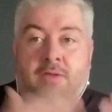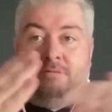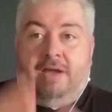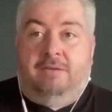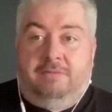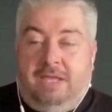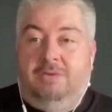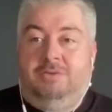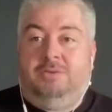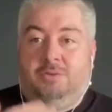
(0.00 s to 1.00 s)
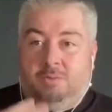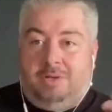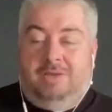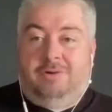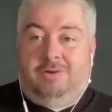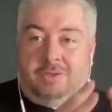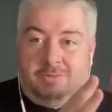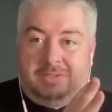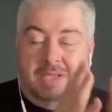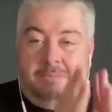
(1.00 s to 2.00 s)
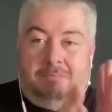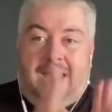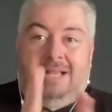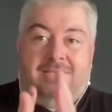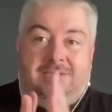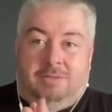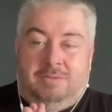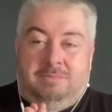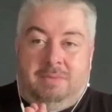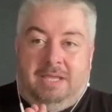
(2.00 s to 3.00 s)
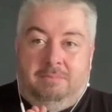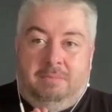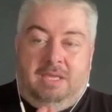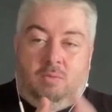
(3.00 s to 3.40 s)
5,000, or whatever those milestones might be,